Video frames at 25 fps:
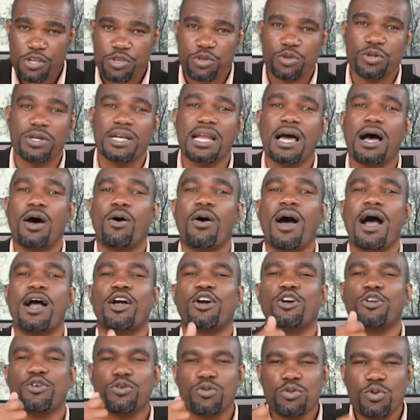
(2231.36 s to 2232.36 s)
you now
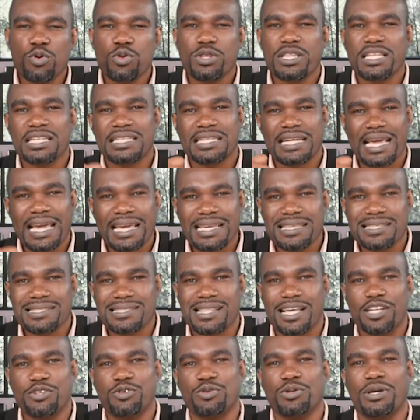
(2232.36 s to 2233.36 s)
accrue the days
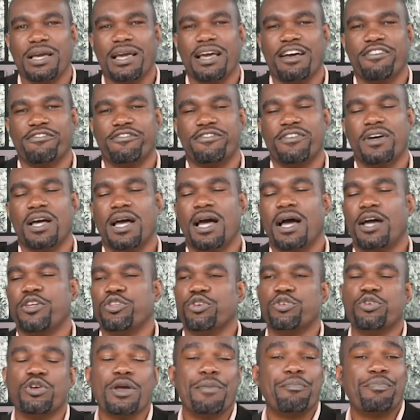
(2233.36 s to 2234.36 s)
that you have,
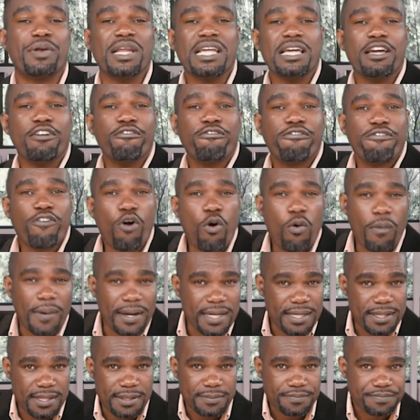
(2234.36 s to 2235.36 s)
you're bringing
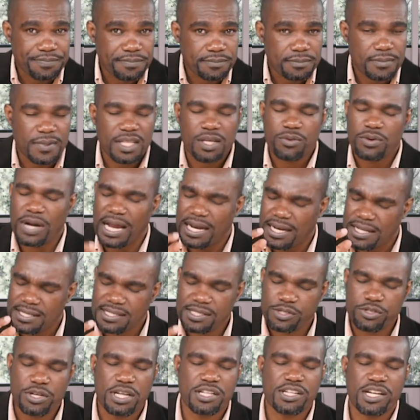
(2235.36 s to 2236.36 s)
forward, right? Let's,
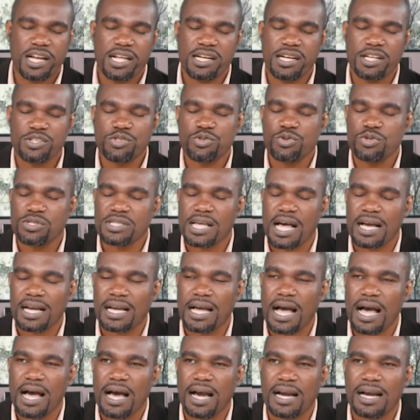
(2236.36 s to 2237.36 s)
let, us use
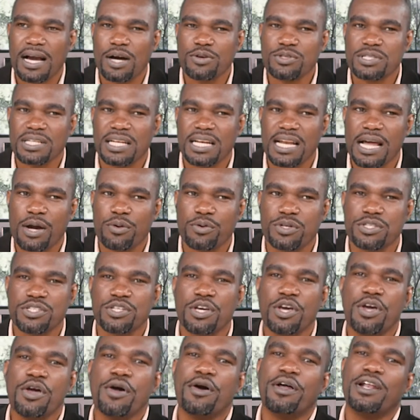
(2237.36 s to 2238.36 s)
accounting
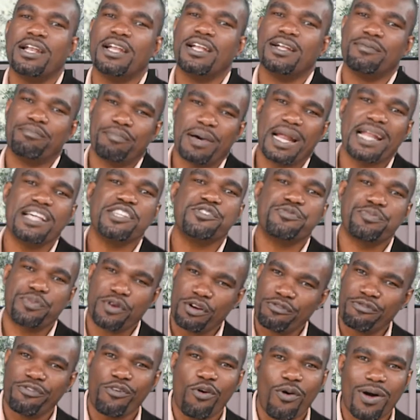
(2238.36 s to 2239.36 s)
language, balance
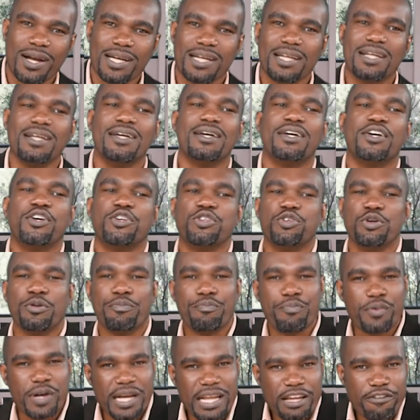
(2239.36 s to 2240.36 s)
brought forward. You
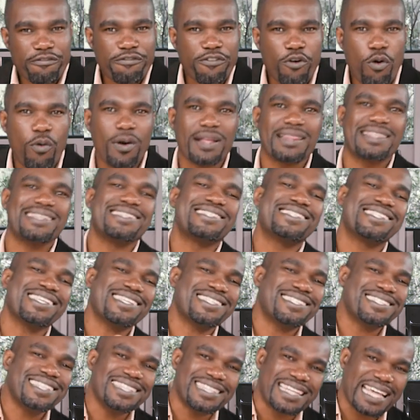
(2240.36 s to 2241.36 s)
bring forward the
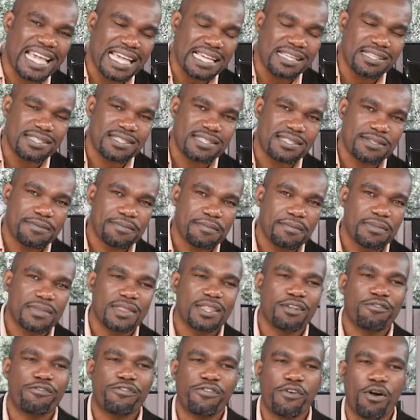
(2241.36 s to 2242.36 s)
60 days
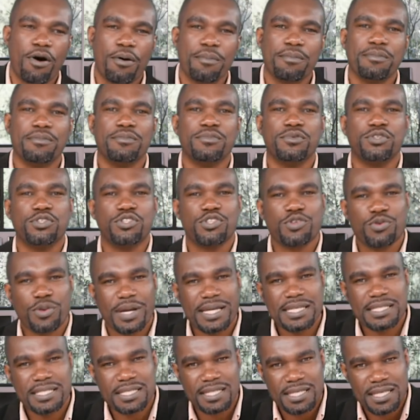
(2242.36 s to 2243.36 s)
from
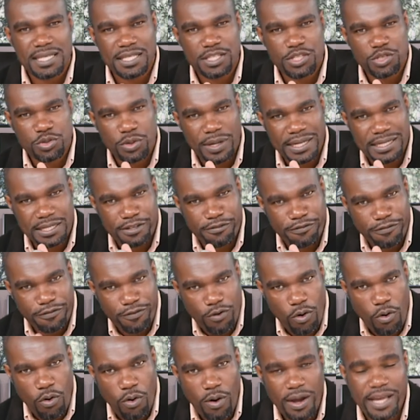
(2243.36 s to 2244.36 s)

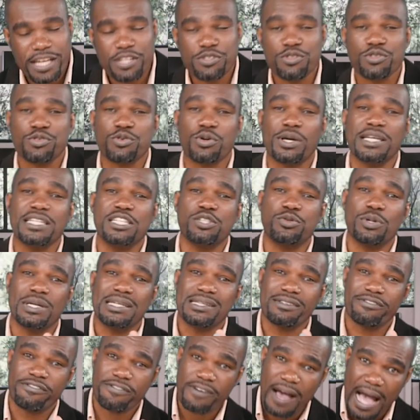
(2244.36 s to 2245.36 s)
2024 into
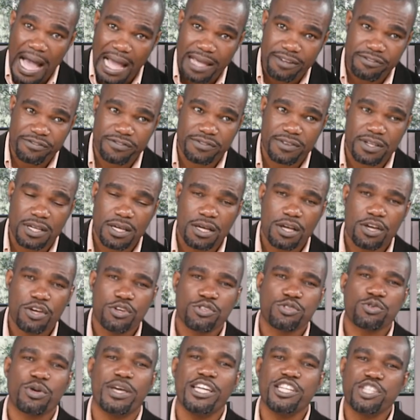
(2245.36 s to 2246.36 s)
2025.
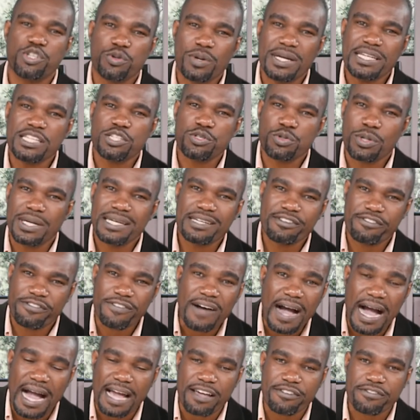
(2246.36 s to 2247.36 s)
So in
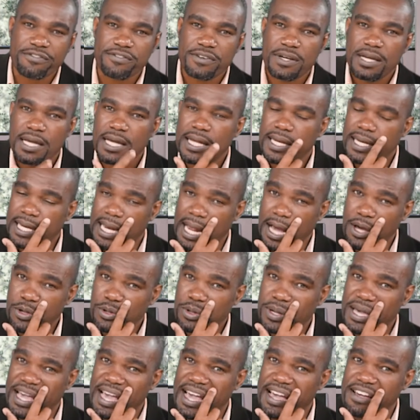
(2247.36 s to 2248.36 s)
2025, now
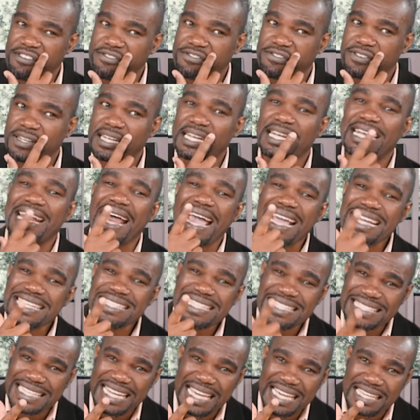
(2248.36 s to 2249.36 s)
you have
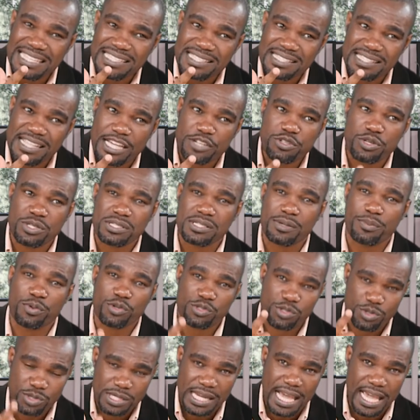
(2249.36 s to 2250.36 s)
90 days that you're
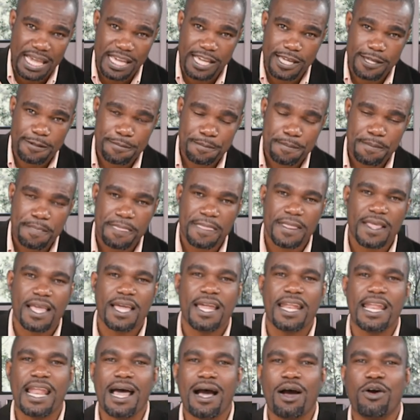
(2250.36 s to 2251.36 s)
supposed to take.
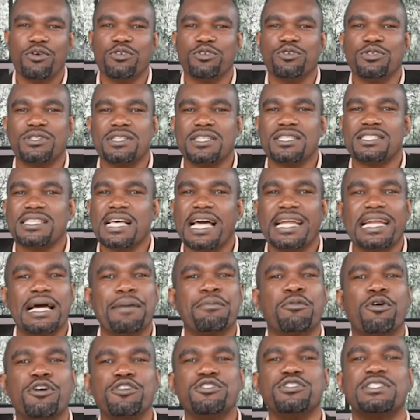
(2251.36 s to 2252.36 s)
Now you decide,
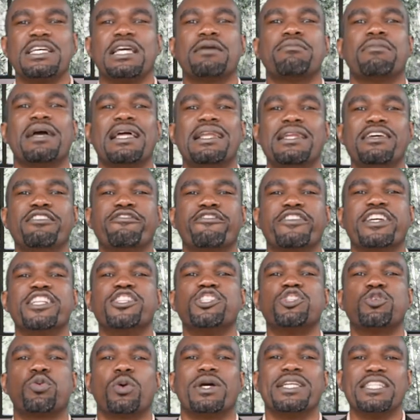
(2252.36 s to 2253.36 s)
I'm going to take my leave
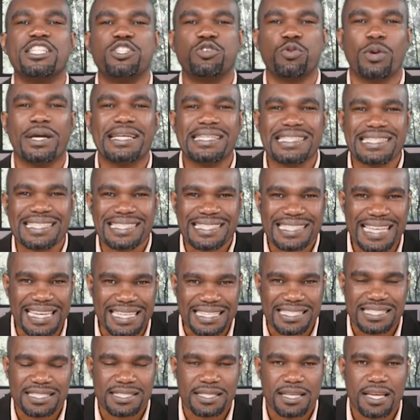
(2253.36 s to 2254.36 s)
in
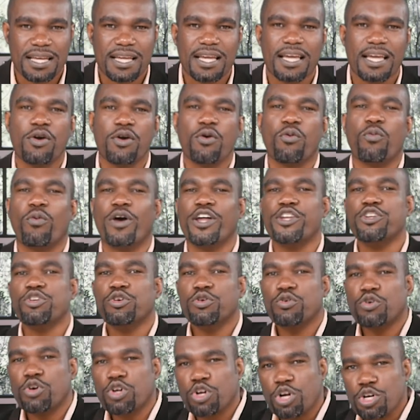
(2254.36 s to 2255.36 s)
2026. When
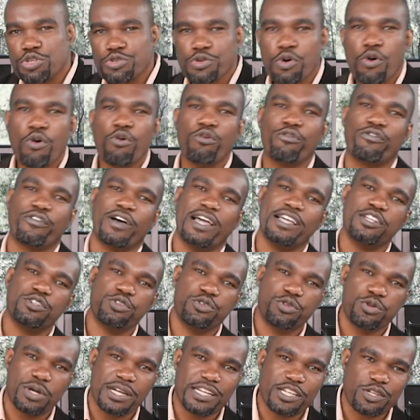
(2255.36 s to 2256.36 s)
you cross over
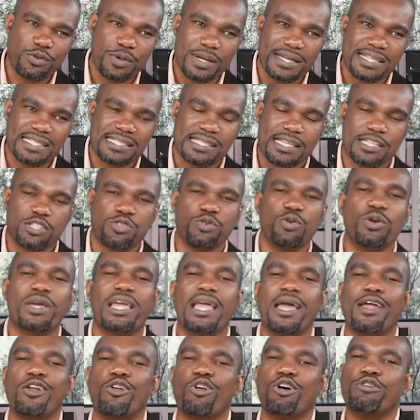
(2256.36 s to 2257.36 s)
into 2026, you
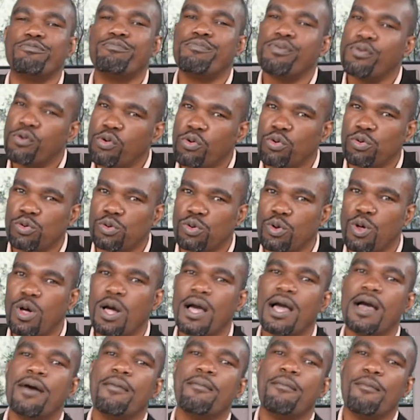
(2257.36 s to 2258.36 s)
cannot pull
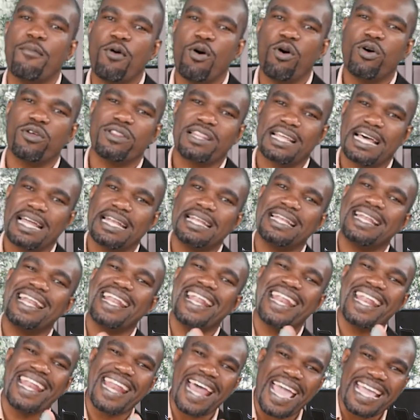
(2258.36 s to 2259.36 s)
more than
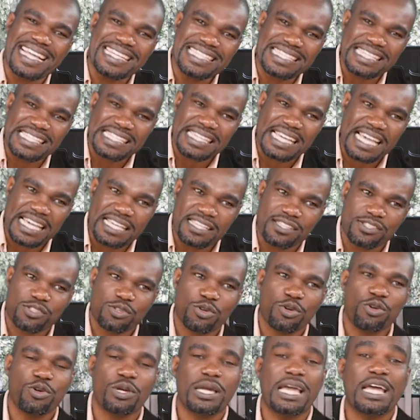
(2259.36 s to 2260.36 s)
90 days.
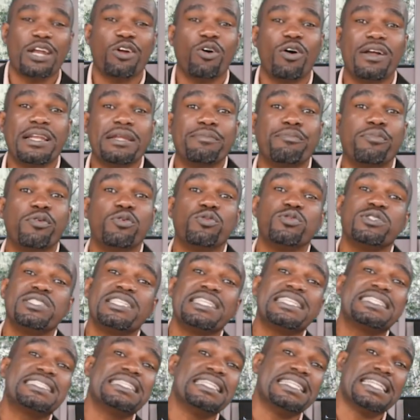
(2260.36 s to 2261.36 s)
So you can only pull
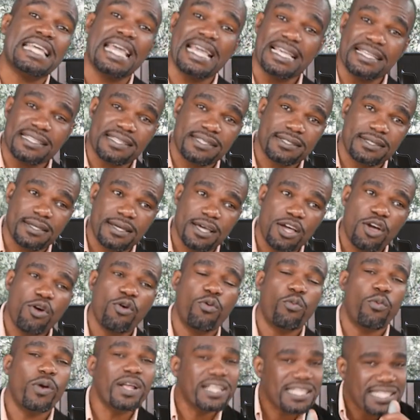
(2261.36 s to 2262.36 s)
60 days.
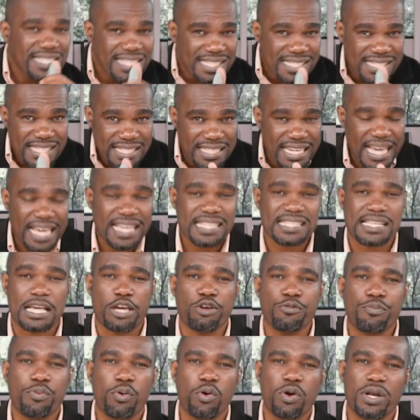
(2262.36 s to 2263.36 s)
Which 60 days are
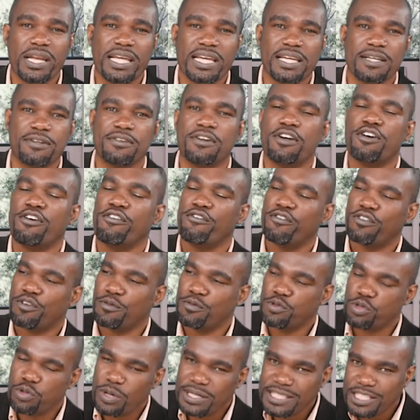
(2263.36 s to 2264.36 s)
you pulling?
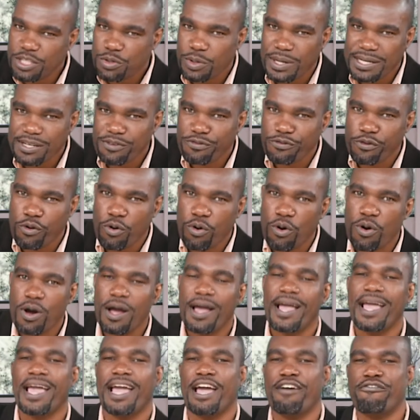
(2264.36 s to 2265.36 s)
From
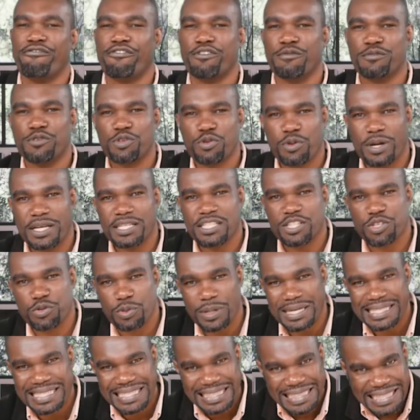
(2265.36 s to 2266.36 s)
2024 and from
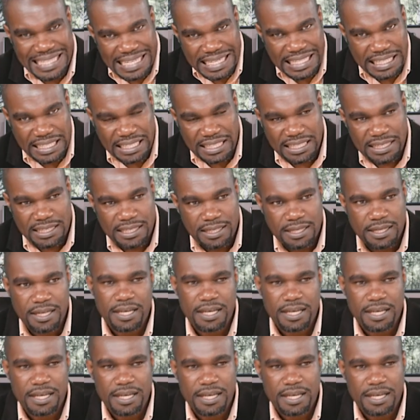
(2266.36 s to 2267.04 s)
2023.